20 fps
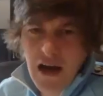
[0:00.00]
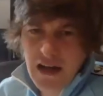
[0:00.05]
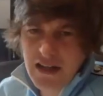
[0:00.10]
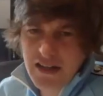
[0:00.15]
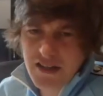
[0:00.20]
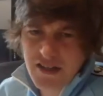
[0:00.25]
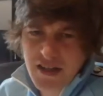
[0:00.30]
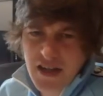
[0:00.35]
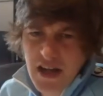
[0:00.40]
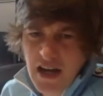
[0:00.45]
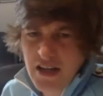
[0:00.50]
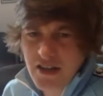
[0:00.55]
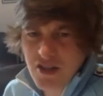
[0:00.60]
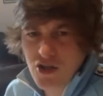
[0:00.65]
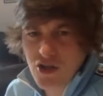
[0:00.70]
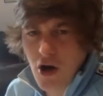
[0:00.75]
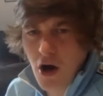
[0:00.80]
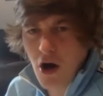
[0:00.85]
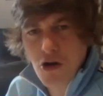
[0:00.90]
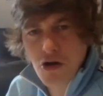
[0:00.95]
is.
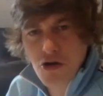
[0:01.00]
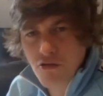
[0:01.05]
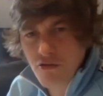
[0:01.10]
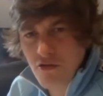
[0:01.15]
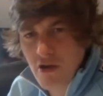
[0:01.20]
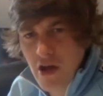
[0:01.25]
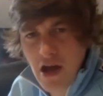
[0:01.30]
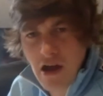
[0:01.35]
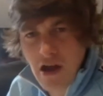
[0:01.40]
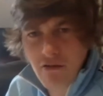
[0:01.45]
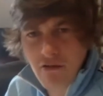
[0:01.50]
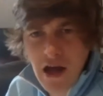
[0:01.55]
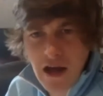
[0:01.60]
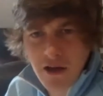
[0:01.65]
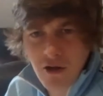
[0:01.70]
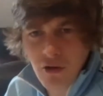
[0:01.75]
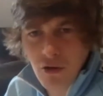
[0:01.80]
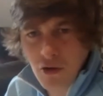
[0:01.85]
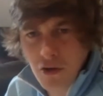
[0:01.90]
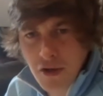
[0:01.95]
Kane's got a great
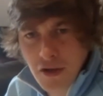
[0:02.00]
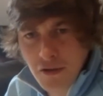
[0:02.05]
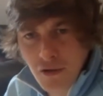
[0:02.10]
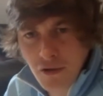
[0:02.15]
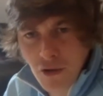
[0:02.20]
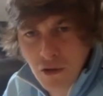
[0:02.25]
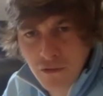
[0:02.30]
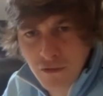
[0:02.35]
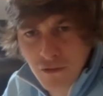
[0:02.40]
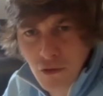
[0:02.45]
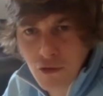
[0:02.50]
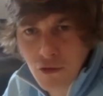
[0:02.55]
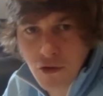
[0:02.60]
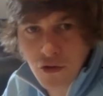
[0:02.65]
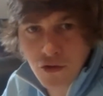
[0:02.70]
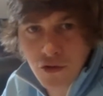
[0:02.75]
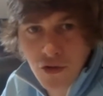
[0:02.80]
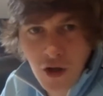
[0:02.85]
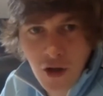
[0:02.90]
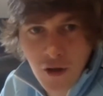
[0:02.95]
record in North
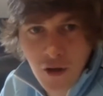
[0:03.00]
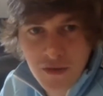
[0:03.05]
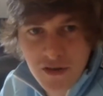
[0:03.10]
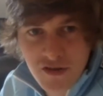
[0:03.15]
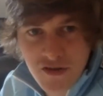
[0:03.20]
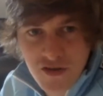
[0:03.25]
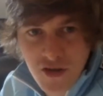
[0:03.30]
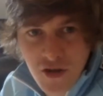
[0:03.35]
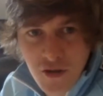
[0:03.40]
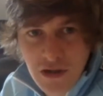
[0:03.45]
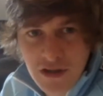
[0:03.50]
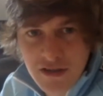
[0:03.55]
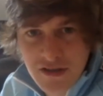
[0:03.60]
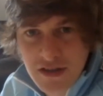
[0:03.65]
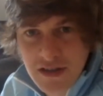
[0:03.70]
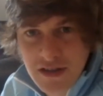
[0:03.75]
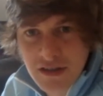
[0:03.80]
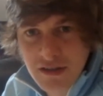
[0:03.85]
London derbies too, hasn't he?